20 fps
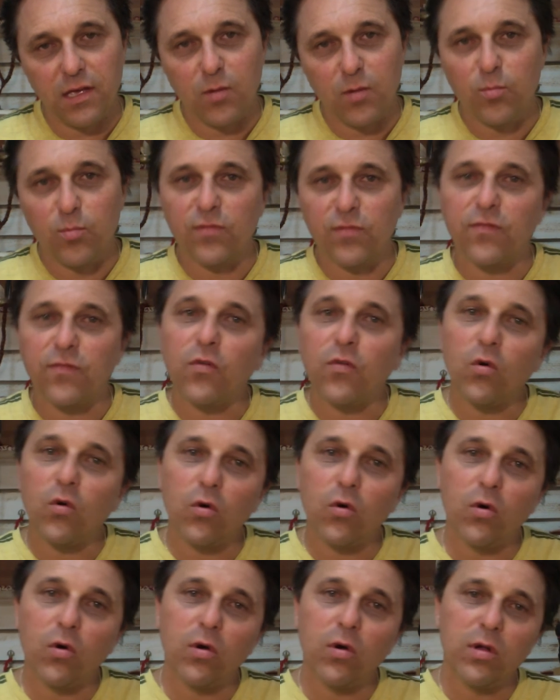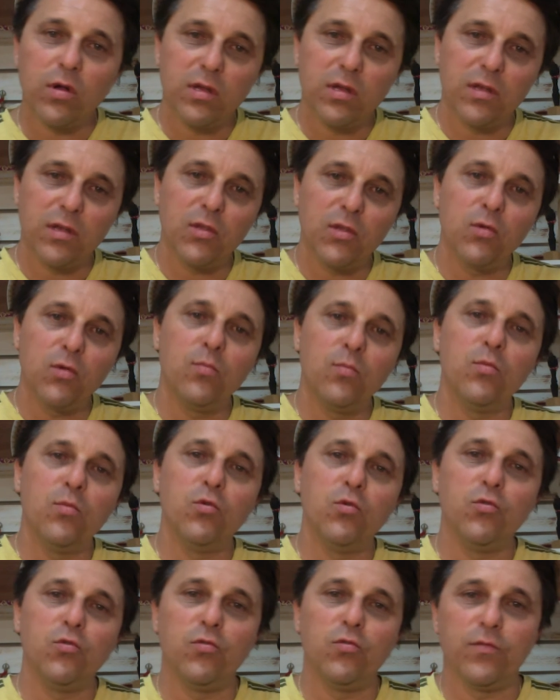Before you
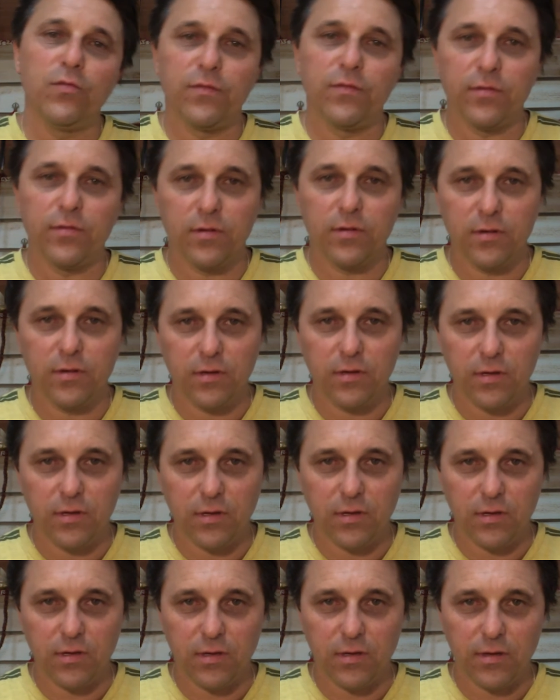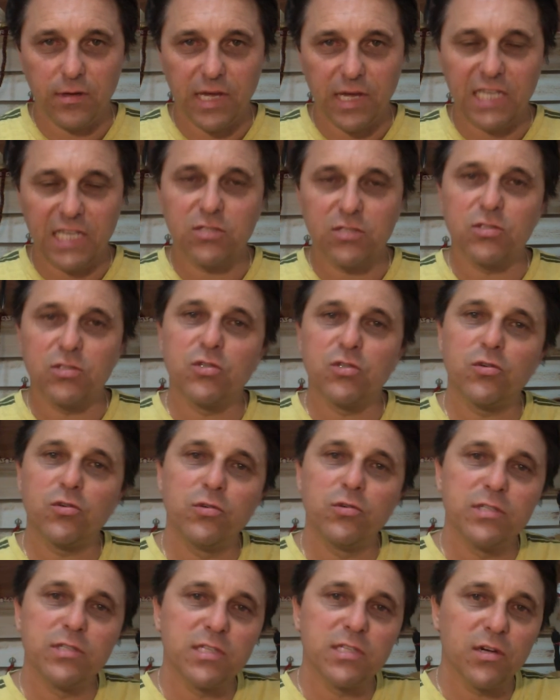move and your
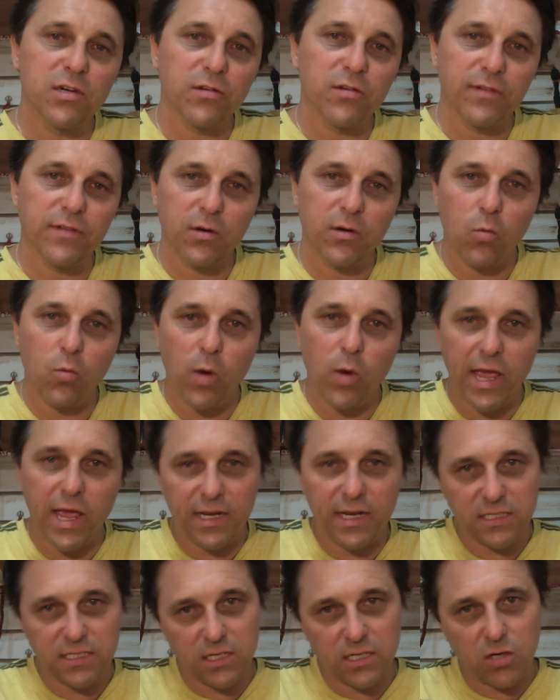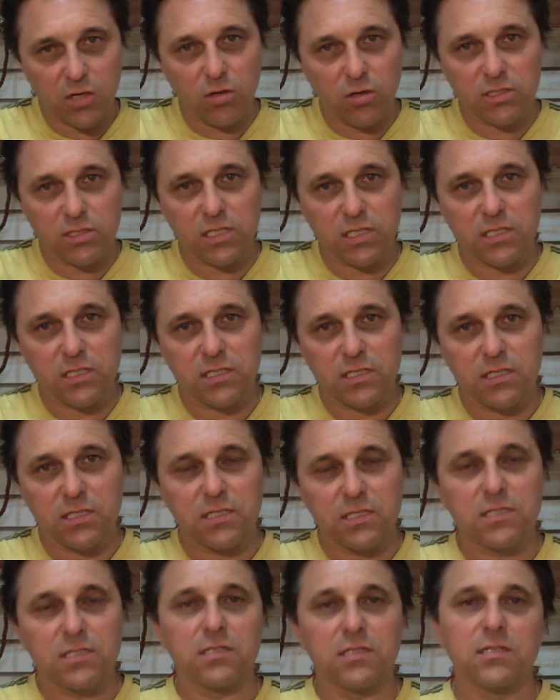true self and awareness and
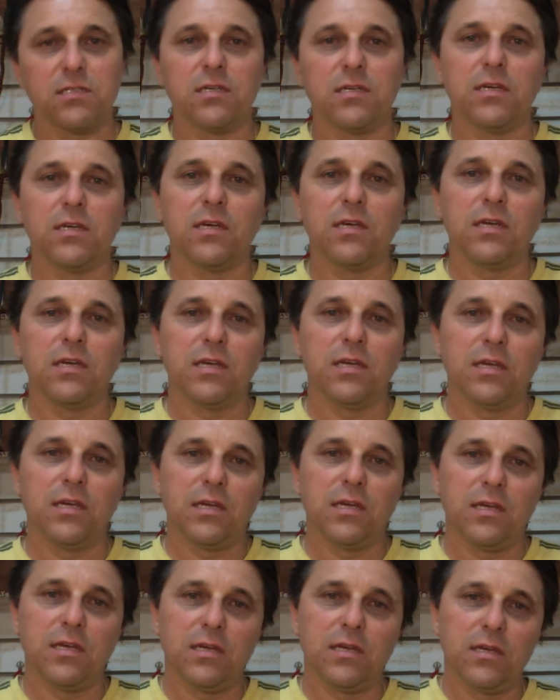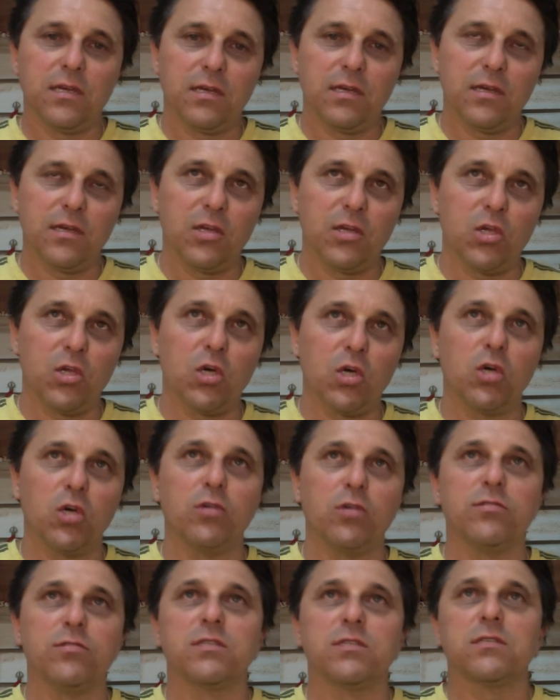consciousness
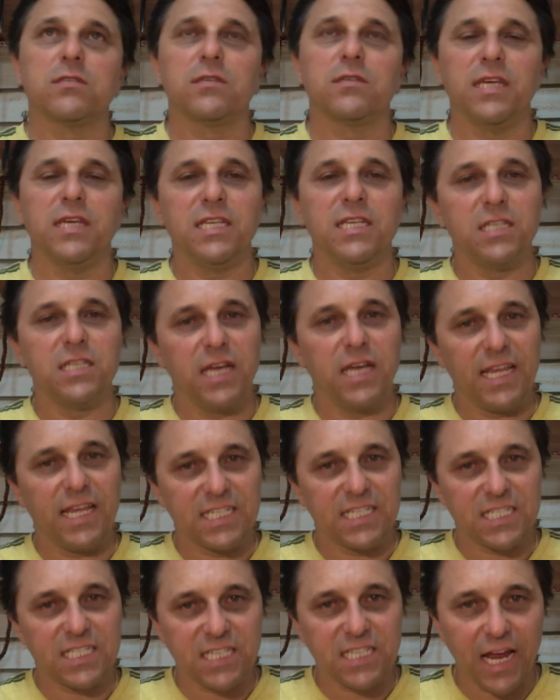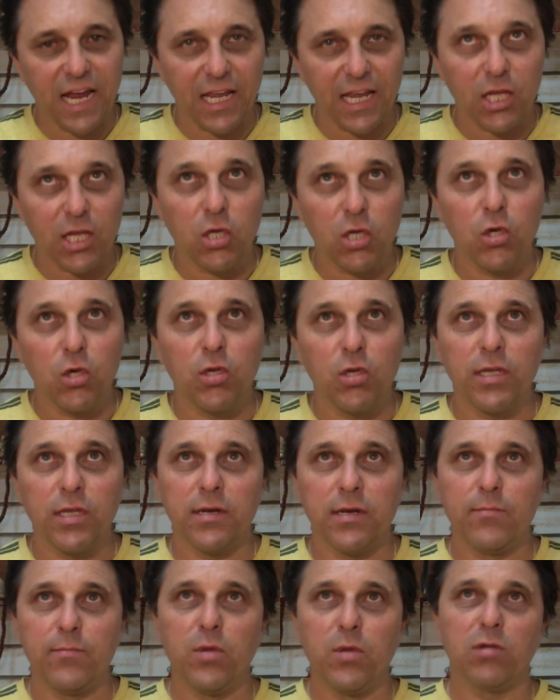goes in ecstatic union
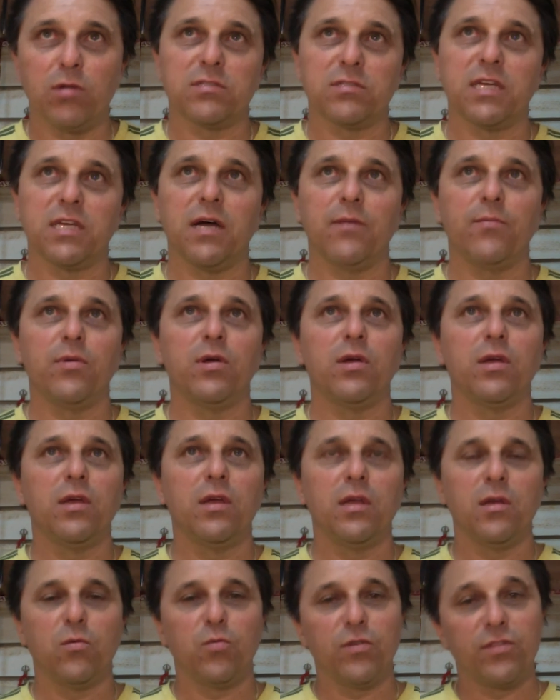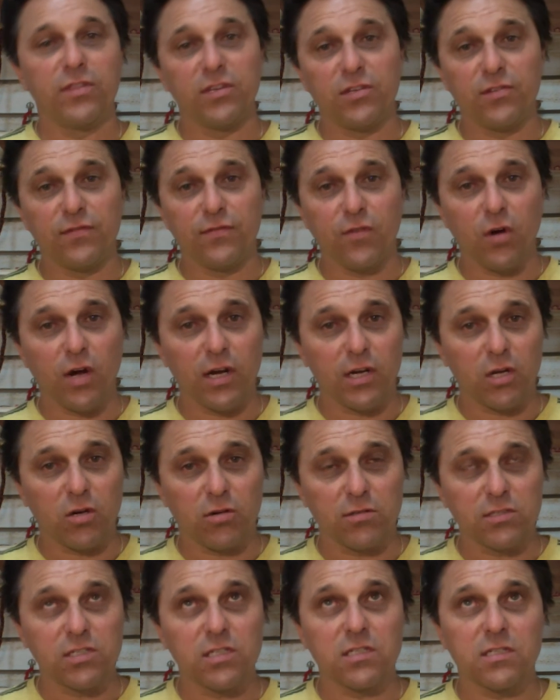and melts up with the divine
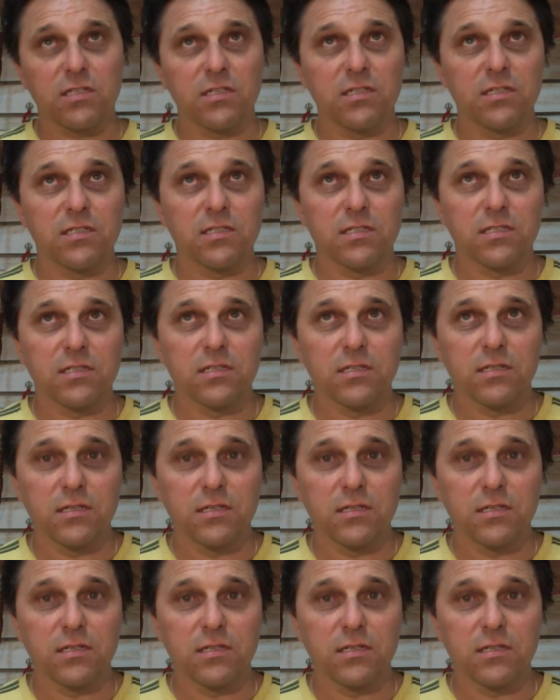consciousness.